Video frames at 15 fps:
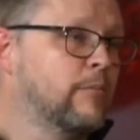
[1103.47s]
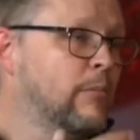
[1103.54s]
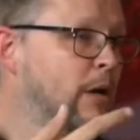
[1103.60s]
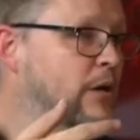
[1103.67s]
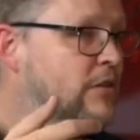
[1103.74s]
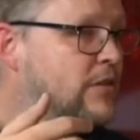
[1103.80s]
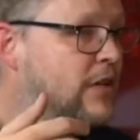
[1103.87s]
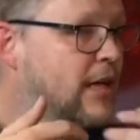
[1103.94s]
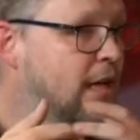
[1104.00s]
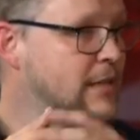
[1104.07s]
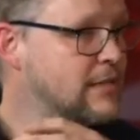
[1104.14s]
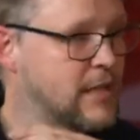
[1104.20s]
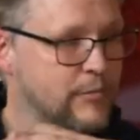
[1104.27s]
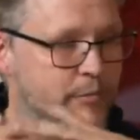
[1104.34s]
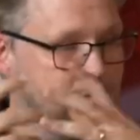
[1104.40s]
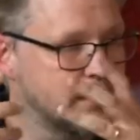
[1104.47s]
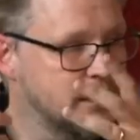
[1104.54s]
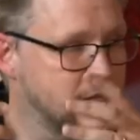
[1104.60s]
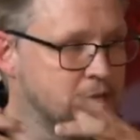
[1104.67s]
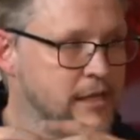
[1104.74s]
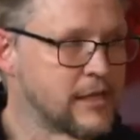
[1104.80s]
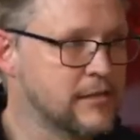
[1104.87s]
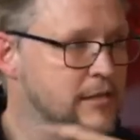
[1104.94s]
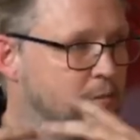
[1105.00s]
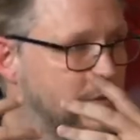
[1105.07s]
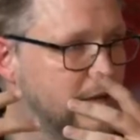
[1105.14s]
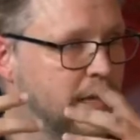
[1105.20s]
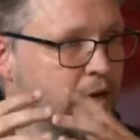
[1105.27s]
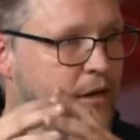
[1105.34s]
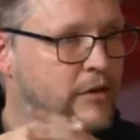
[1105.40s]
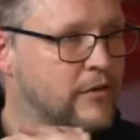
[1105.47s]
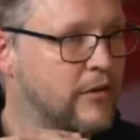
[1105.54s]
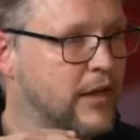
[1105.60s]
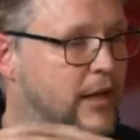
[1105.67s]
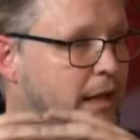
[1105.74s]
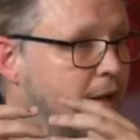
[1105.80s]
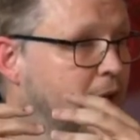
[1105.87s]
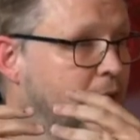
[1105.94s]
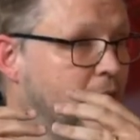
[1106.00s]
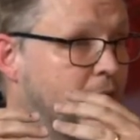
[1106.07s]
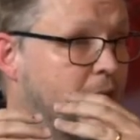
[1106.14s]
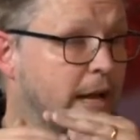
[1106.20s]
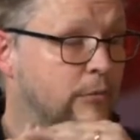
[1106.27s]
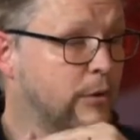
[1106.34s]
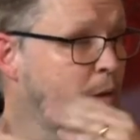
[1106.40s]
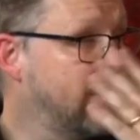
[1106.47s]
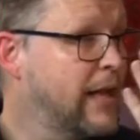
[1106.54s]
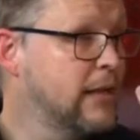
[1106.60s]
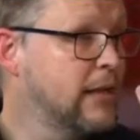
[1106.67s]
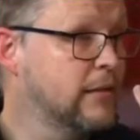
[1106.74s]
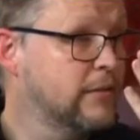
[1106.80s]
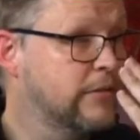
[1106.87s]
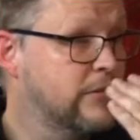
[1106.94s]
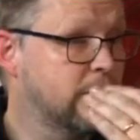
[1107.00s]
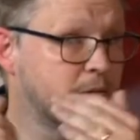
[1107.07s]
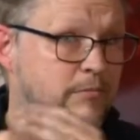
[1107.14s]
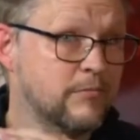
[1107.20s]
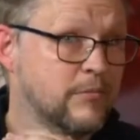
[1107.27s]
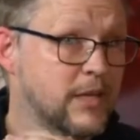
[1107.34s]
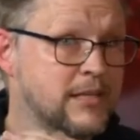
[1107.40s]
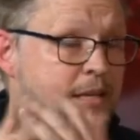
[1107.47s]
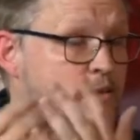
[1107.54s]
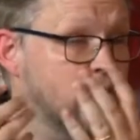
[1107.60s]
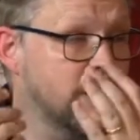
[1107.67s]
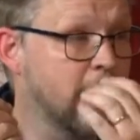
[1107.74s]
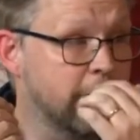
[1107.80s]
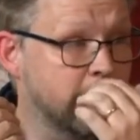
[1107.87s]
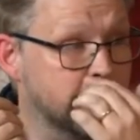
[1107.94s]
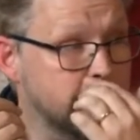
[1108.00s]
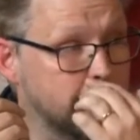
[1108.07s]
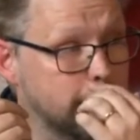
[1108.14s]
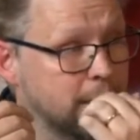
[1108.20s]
bunch against NPCs and players, and rebalanced essentially everything